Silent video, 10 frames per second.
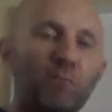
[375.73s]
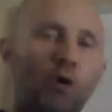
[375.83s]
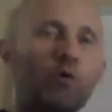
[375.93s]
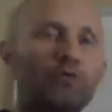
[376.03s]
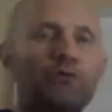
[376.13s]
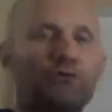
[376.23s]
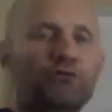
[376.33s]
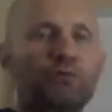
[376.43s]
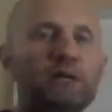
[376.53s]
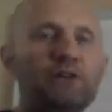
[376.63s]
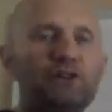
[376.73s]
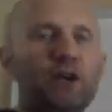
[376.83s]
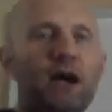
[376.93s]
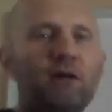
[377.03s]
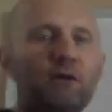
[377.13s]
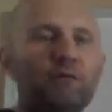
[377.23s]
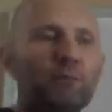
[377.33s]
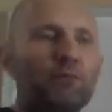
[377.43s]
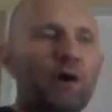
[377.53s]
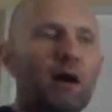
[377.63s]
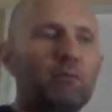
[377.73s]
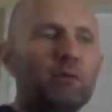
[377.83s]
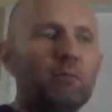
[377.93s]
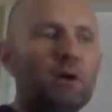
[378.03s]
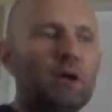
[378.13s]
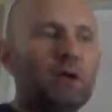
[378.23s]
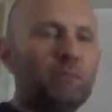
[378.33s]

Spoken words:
post a screenshot of the problem.